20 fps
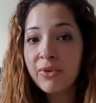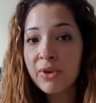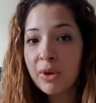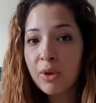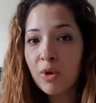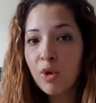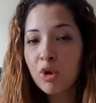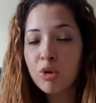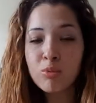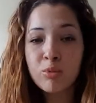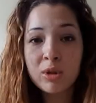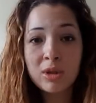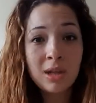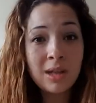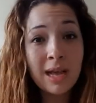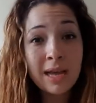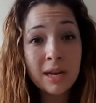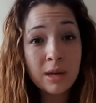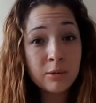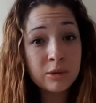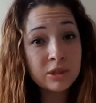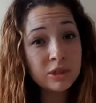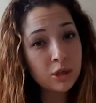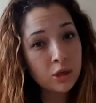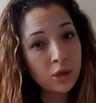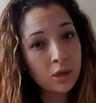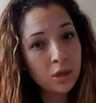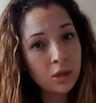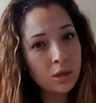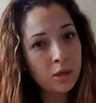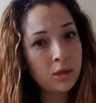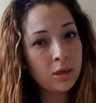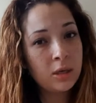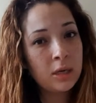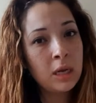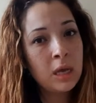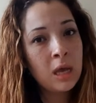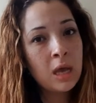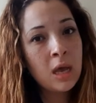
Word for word: film when the lighting was good.